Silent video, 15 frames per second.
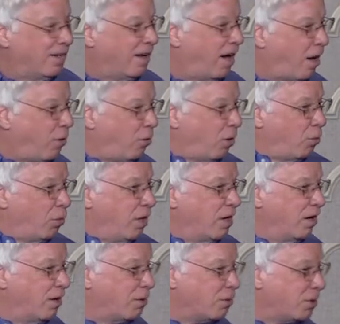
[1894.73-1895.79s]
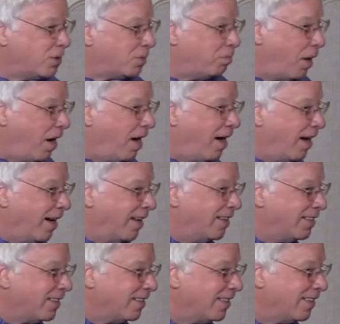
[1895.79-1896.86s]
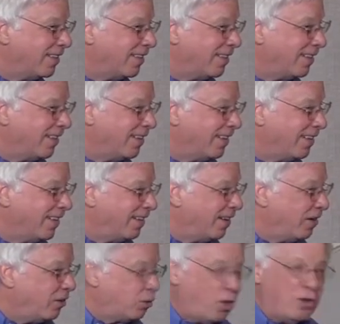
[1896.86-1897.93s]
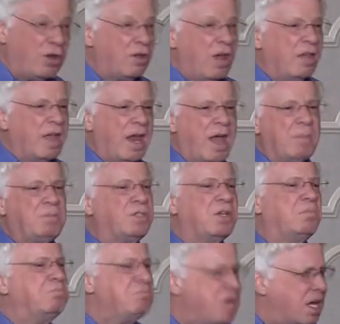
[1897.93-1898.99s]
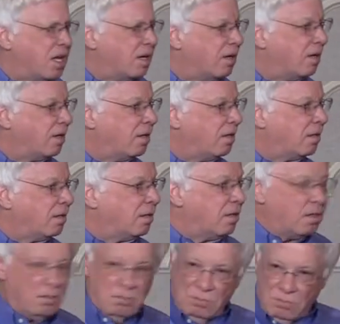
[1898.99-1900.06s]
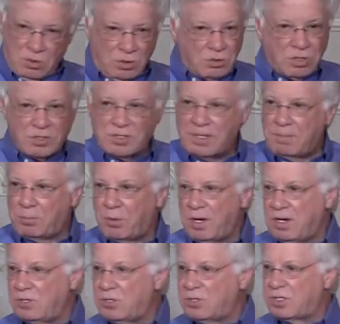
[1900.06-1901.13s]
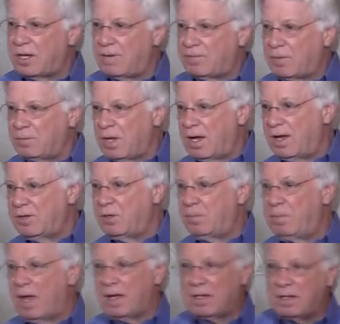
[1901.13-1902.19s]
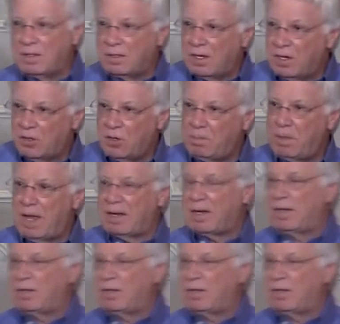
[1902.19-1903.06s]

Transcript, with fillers: how are we going to respond? No, no, that happened to me. Well, you just separated yourself from God. You're back in, you're back